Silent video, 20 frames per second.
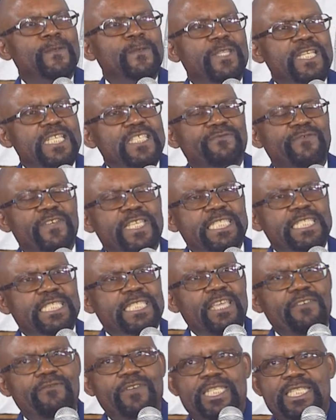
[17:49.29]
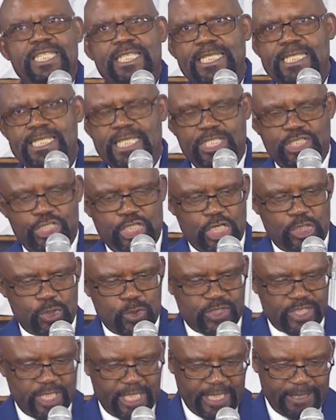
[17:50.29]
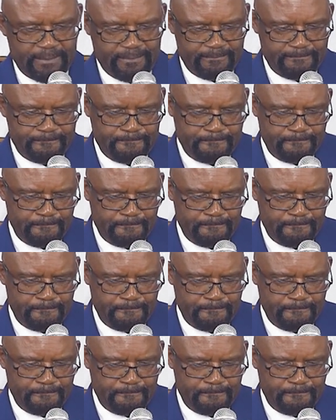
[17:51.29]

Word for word: to these festivities in Jerusalem.